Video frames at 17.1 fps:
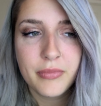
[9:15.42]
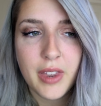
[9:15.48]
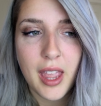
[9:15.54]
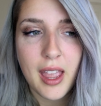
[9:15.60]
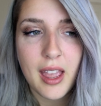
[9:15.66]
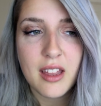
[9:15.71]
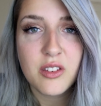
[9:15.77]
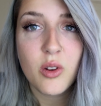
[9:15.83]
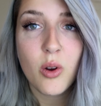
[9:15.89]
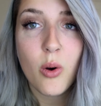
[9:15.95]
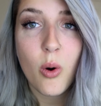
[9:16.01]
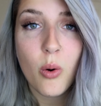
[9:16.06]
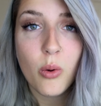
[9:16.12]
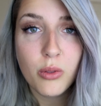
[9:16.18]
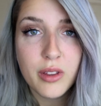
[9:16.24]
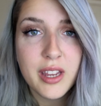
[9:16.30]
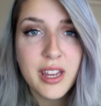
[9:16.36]
And
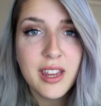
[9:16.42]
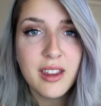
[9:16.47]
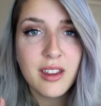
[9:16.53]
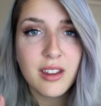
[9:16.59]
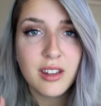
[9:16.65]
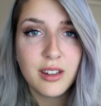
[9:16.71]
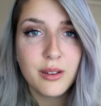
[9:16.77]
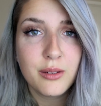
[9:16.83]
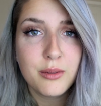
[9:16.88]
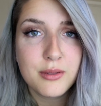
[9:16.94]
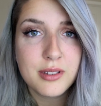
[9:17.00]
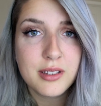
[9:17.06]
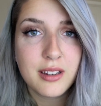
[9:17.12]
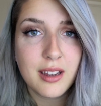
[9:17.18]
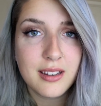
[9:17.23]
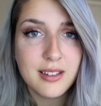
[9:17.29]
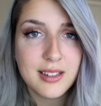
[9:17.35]
only
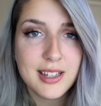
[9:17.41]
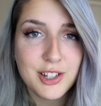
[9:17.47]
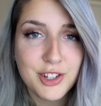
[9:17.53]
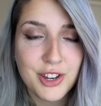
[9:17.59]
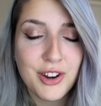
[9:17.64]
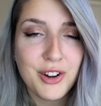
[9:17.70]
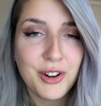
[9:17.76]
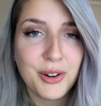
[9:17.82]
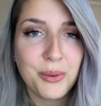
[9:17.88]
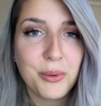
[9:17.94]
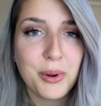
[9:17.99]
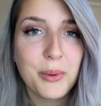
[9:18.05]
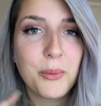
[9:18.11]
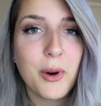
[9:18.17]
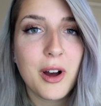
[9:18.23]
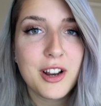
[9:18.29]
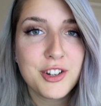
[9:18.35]
use conditioner
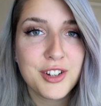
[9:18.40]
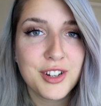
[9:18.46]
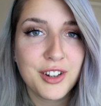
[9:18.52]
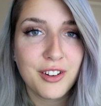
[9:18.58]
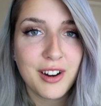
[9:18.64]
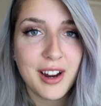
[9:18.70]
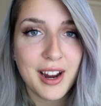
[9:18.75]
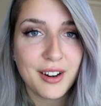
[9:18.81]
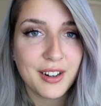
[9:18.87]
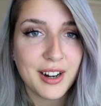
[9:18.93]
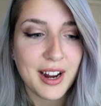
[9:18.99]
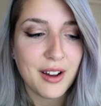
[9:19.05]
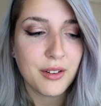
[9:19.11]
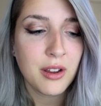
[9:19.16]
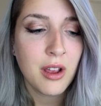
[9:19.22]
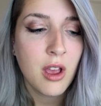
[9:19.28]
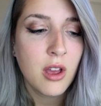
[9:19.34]
when washing your hair
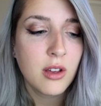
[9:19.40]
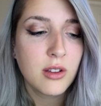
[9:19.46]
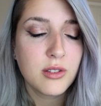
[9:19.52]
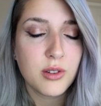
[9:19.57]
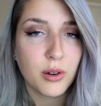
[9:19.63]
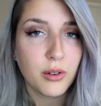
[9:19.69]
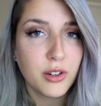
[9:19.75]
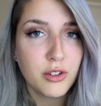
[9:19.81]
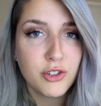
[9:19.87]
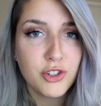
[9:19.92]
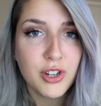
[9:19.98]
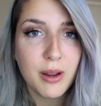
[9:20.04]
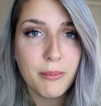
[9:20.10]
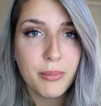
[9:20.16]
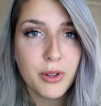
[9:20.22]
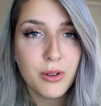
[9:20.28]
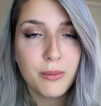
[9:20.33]
out. Don't use
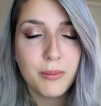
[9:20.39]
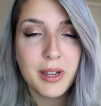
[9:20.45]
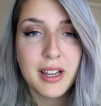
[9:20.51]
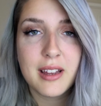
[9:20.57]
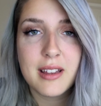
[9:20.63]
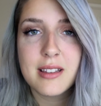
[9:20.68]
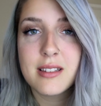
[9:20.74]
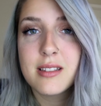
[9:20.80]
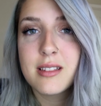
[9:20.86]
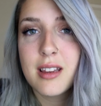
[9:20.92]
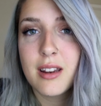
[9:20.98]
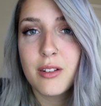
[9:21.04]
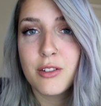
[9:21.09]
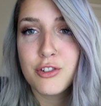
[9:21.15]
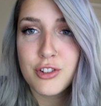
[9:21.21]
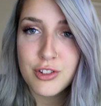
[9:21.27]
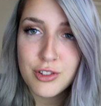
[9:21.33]
shampoo because
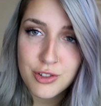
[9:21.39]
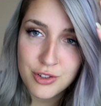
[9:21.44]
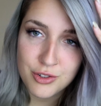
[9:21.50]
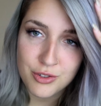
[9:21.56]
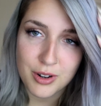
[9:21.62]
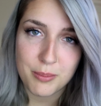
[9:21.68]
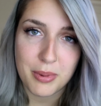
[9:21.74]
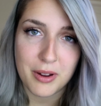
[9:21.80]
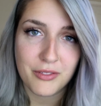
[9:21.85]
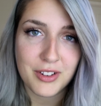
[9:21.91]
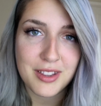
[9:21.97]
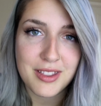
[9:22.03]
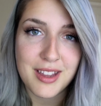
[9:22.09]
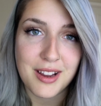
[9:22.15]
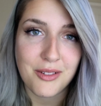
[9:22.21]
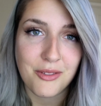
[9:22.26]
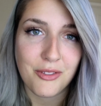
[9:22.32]
it'll just strip
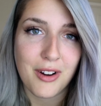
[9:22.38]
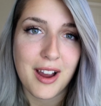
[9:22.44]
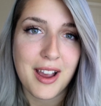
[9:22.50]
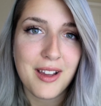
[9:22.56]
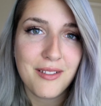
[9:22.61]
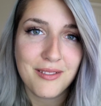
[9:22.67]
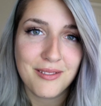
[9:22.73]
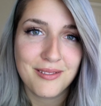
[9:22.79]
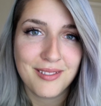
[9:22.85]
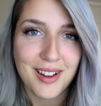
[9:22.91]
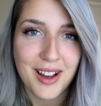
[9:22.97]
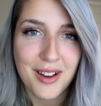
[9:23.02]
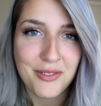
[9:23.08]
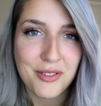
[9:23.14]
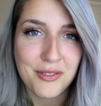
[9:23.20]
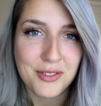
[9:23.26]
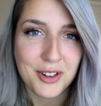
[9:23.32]
everything right
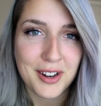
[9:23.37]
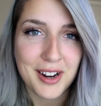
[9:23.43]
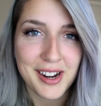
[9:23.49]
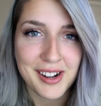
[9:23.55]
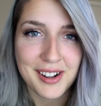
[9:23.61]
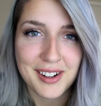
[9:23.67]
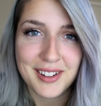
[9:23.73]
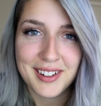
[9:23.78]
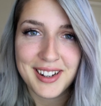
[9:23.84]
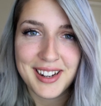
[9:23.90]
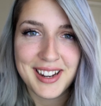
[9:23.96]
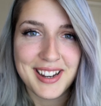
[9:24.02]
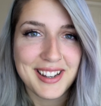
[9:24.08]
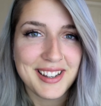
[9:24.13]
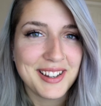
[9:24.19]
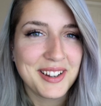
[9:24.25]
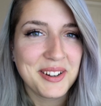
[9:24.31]
off of your hair,
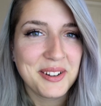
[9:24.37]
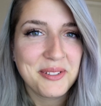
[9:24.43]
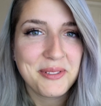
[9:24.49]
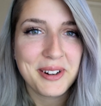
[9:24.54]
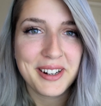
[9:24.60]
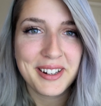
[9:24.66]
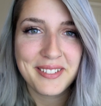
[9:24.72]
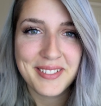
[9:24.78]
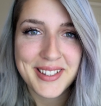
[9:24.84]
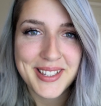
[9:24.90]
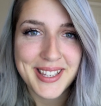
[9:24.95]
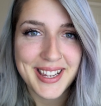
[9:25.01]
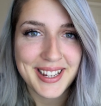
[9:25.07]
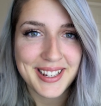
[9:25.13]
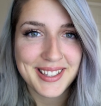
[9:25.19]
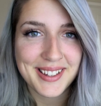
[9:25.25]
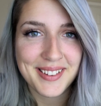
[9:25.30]
and your work was
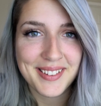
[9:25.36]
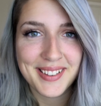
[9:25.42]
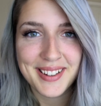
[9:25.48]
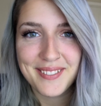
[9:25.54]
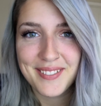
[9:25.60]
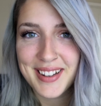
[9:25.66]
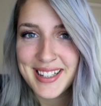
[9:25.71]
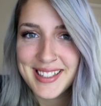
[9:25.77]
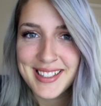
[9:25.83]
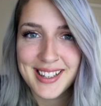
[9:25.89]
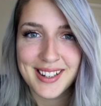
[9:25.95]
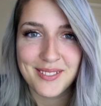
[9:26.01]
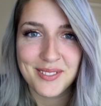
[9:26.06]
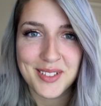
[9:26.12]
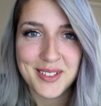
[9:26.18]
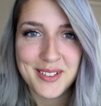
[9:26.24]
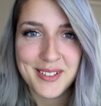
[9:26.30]
like totally wasted
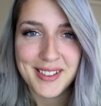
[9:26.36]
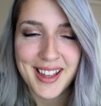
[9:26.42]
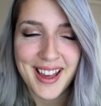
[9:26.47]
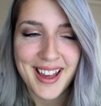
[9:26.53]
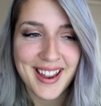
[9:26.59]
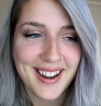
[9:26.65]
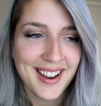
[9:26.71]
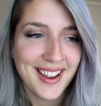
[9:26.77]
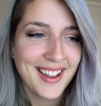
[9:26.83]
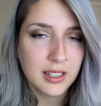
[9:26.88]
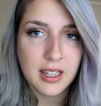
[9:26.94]
if you do that.